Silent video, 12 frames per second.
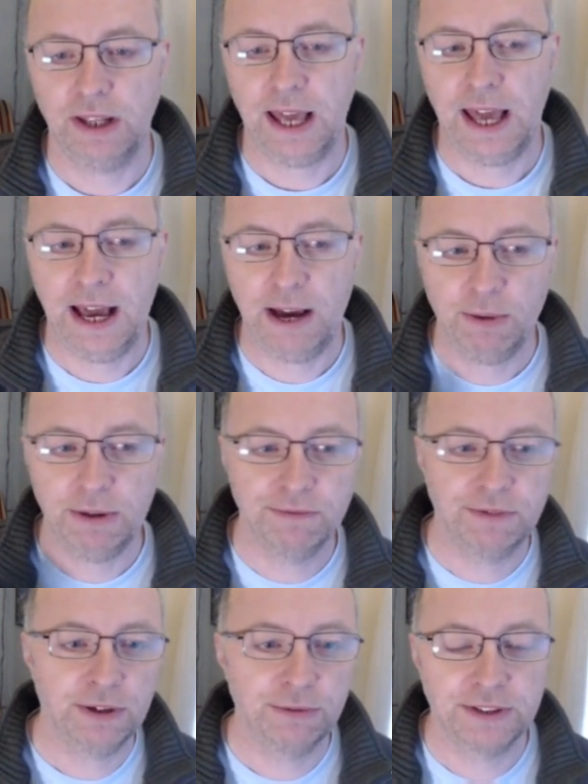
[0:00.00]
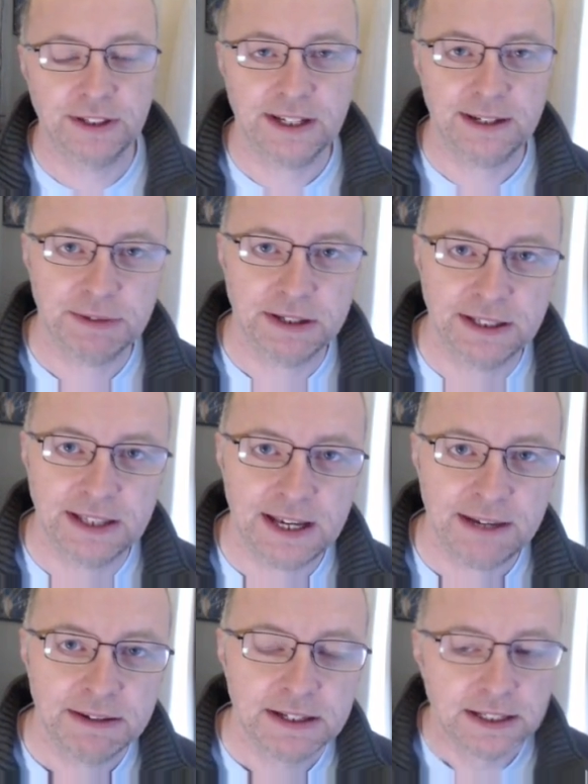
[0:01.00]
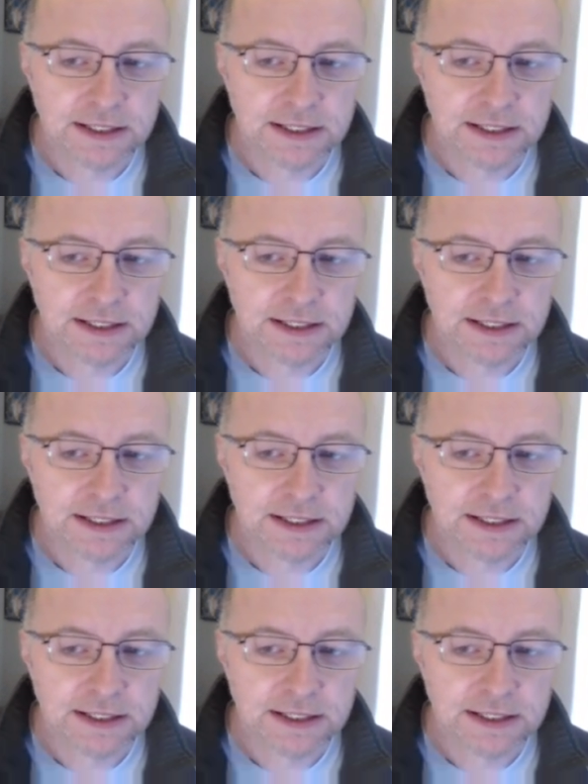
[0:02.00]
how involved the game can get.